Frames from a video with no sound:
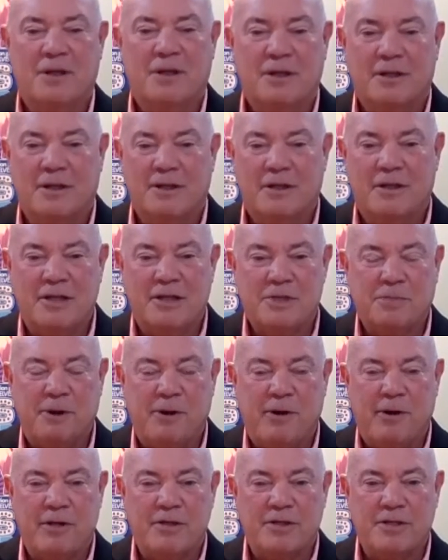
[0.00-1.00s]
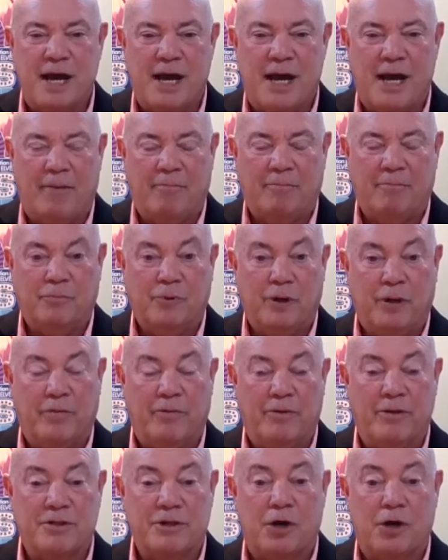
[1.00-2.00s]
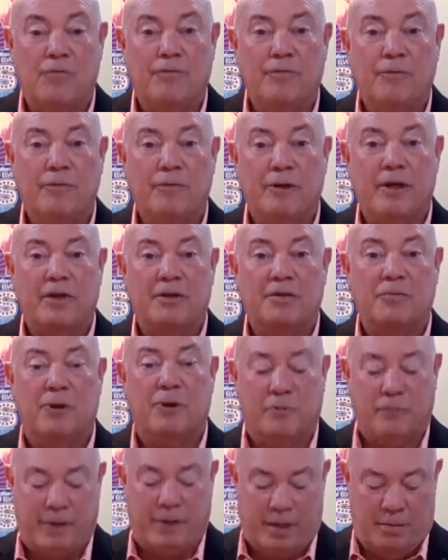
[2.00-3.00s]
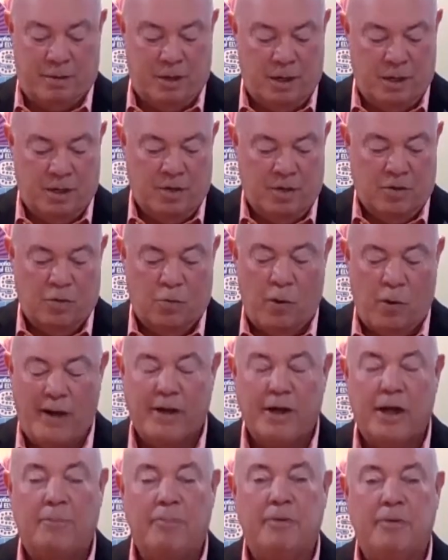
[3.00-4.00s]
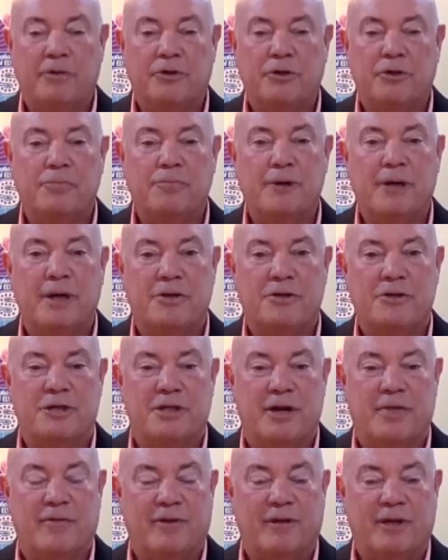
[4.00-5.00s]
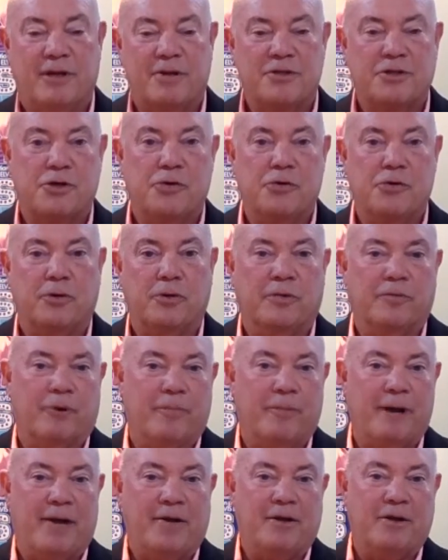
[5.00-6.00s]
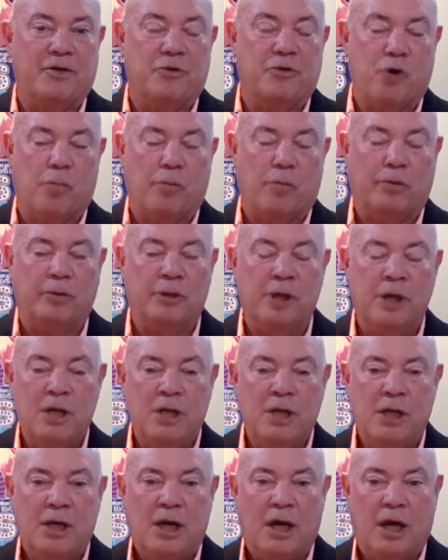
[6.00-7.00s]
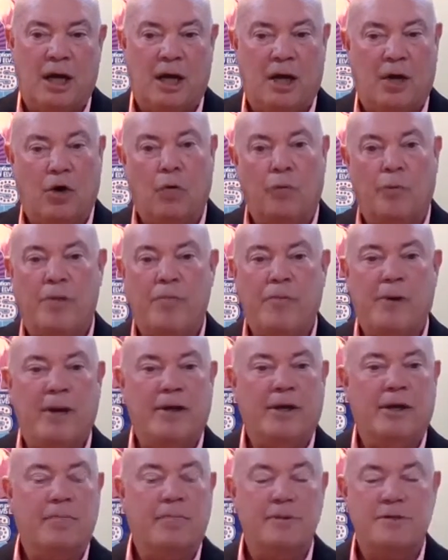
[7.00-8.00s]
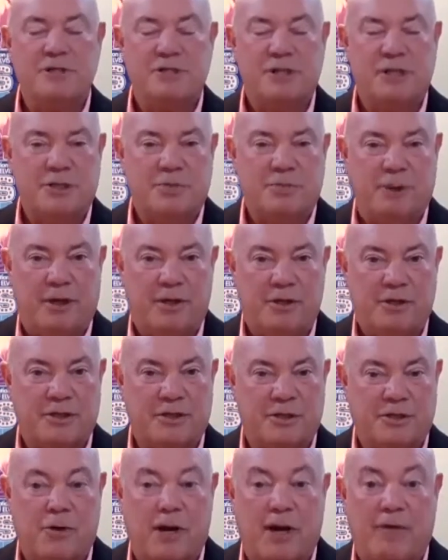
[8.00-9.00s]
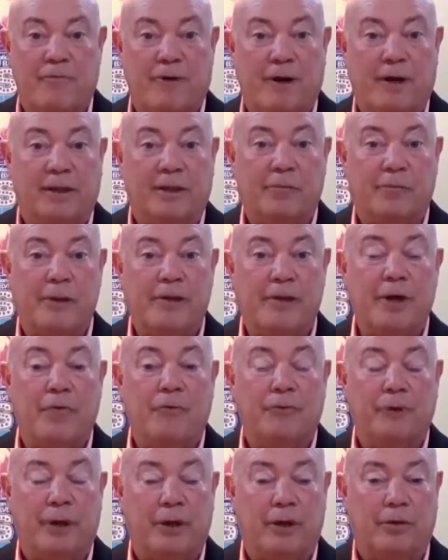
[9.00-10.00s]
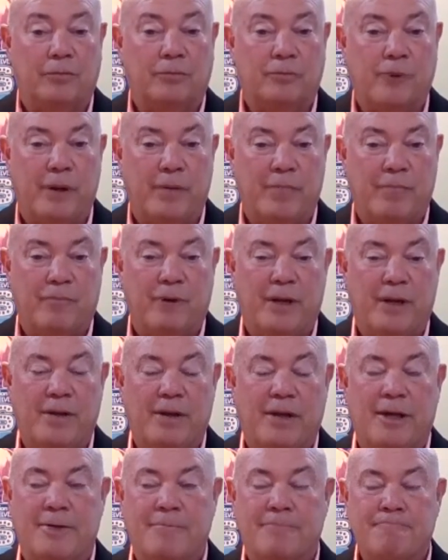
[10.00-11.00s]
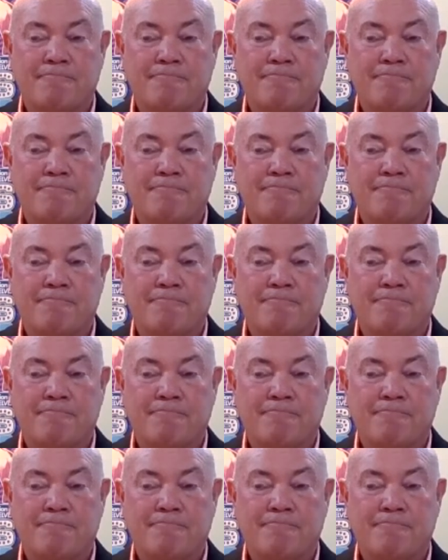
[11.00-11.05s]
this period of time, whether it's over with, whether we wake up in two months and everything's cool and we're back to normal, uh, or we wake up in six months, because quite frankly, we don't know. We, we uh,